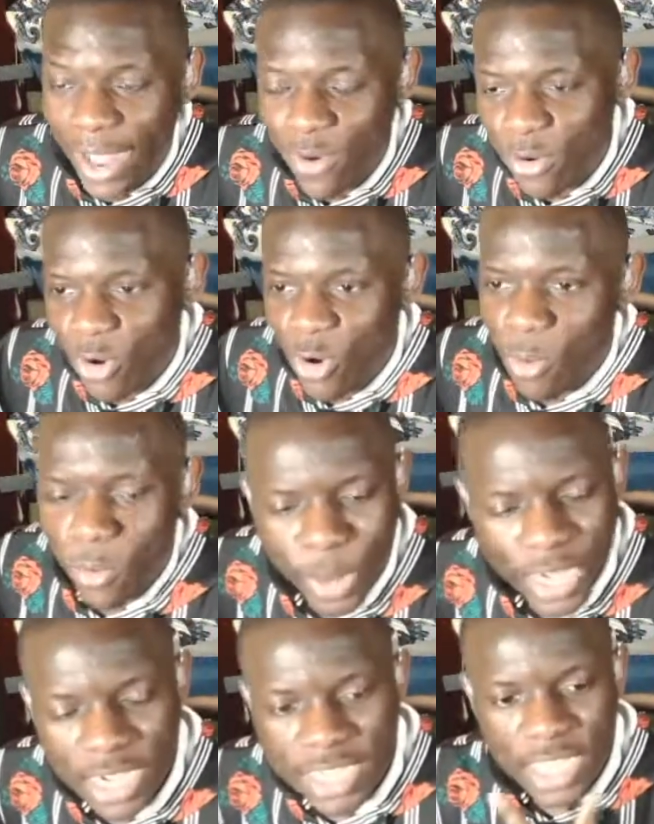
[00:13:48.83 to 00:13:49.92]
don't know.
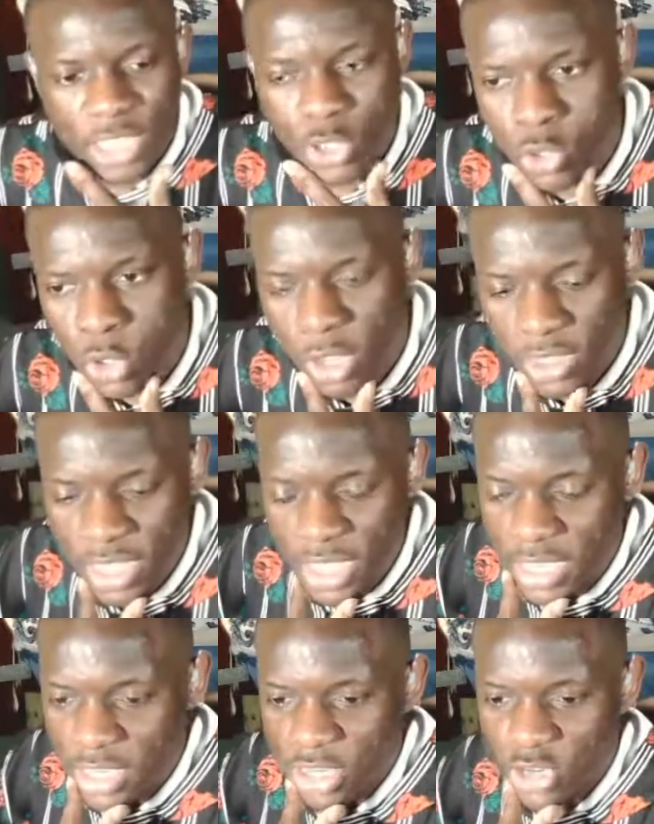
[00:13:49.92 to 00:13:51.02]
Wait, because, like, do y'all think
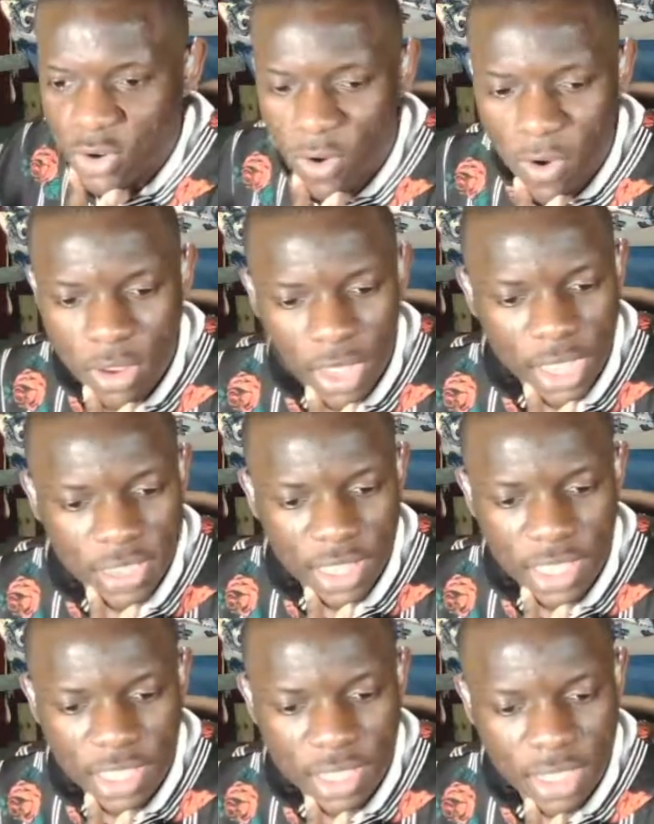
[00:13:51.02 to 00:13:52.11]
he's as strong as,
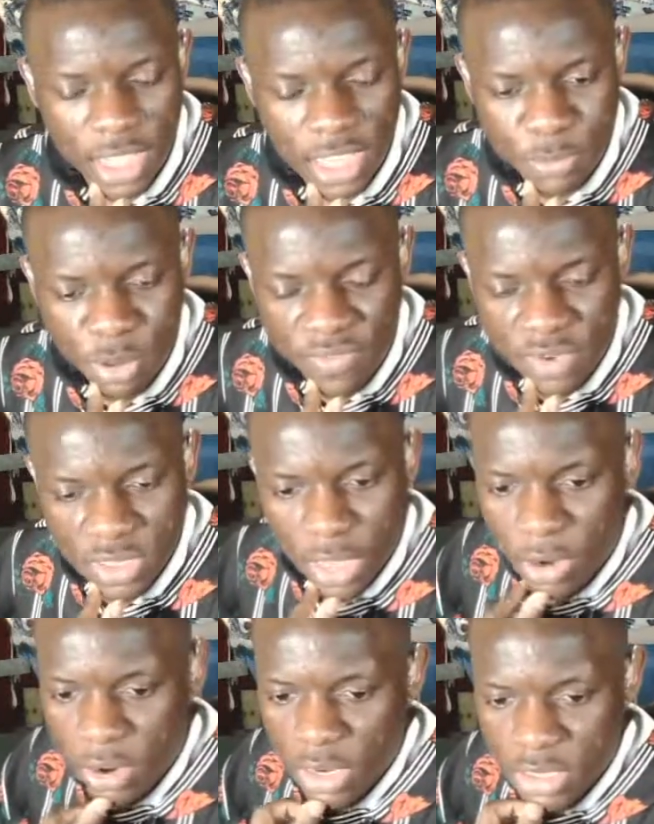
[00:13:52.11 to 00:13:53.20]
like, his previous
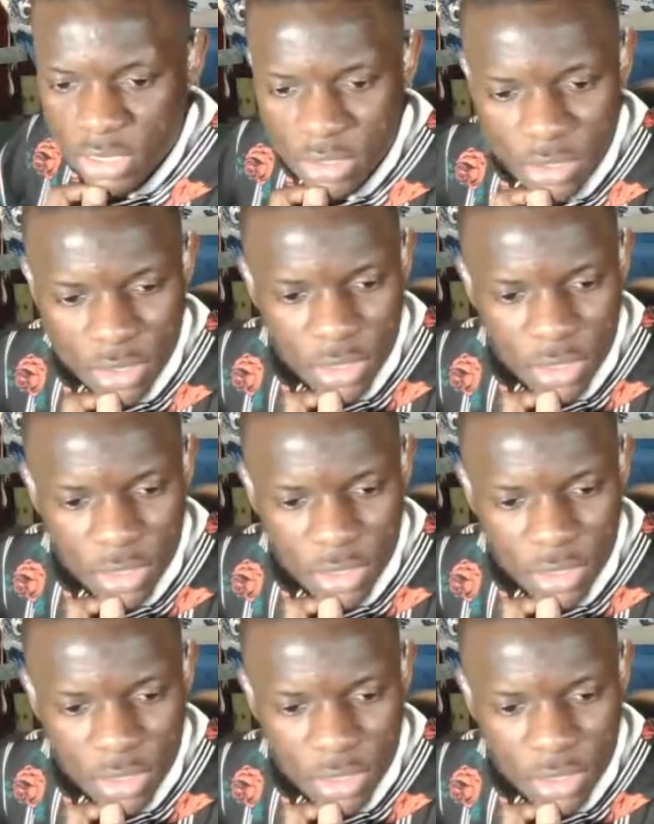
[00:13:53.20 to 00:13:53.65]
incarnation?